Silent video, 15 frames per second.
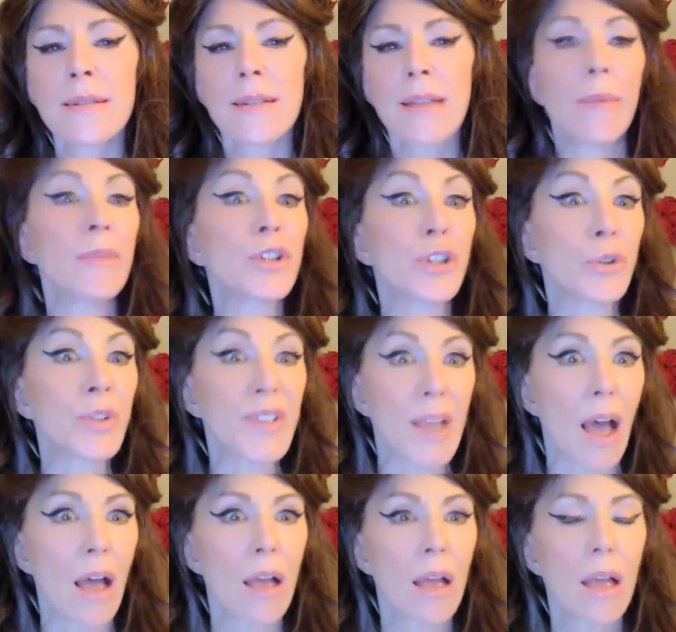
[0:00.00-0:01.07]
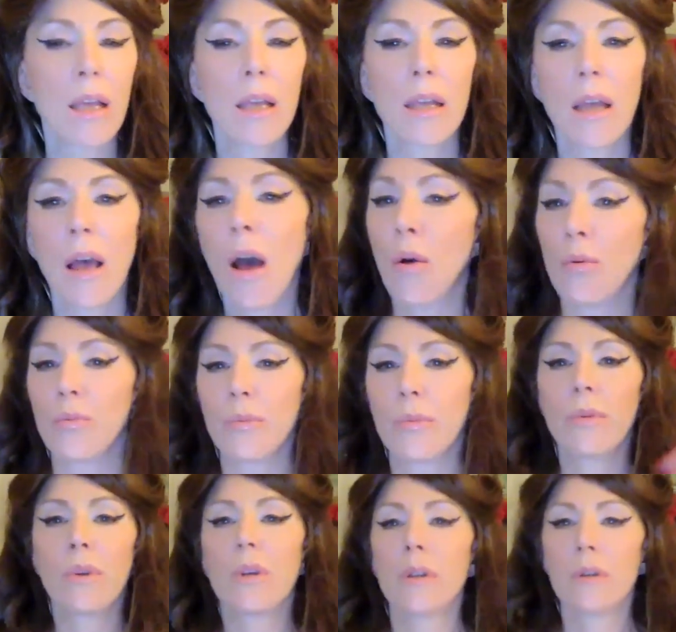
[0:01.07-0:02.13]
And Medusa. Oh,
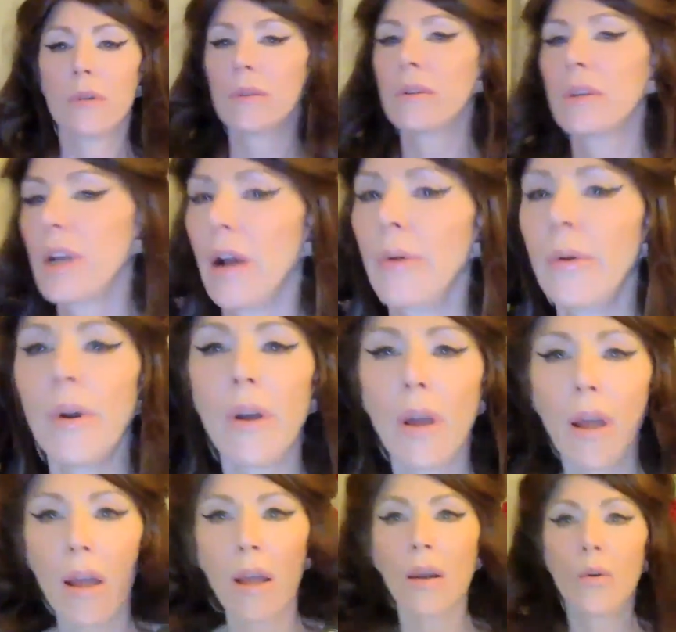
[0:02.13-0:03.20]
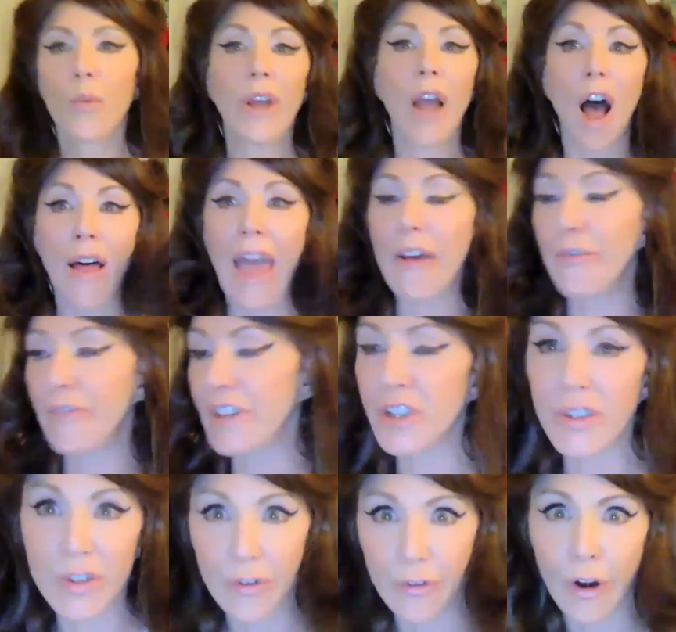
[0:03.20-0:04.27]
you know, we all have
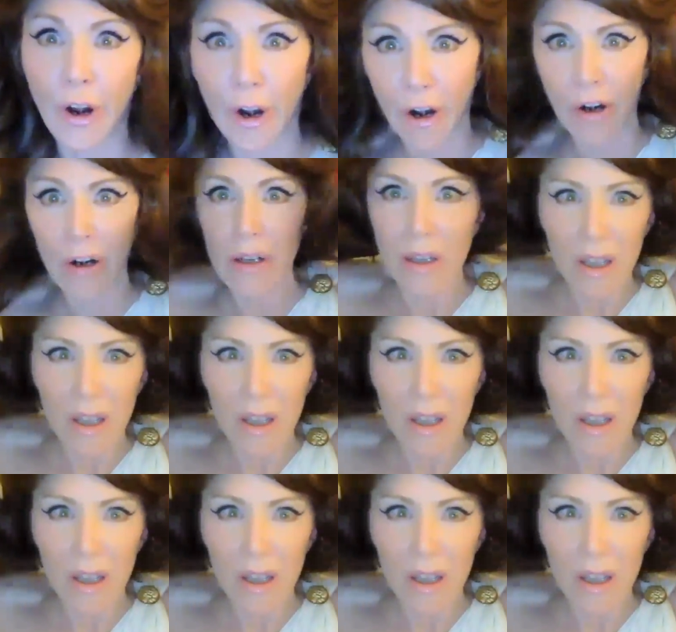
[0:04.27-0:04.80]
visions of her,